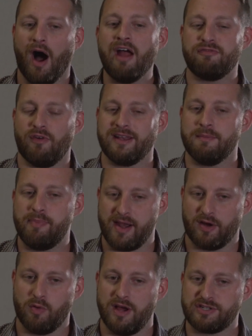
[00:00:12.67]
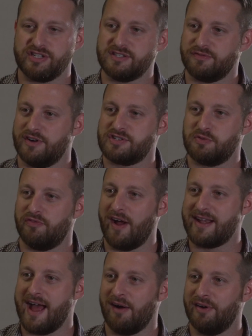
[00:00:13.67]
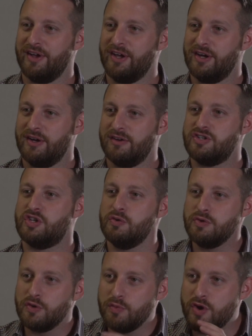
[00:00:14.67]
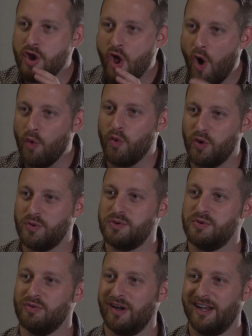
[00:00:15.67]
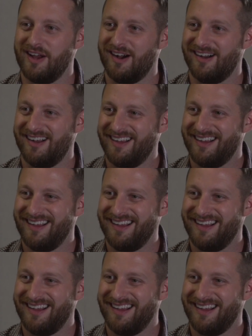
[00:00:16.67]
I find a better question is for us to find out, do you know who you really are?